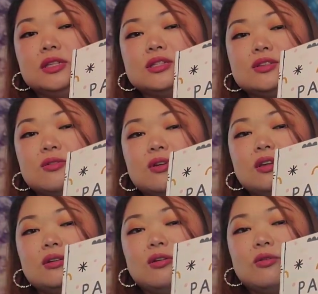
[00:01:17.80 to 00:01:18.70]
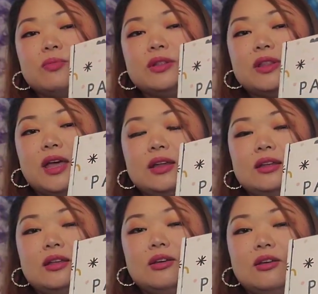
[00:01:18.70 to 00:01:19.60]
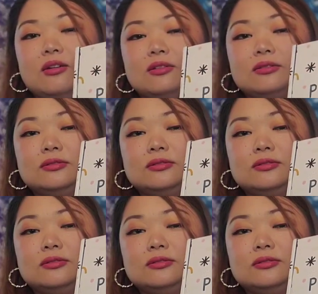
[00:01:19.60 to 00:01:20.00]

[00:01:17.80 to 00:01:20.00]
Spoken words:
Let's go ahead and open that here.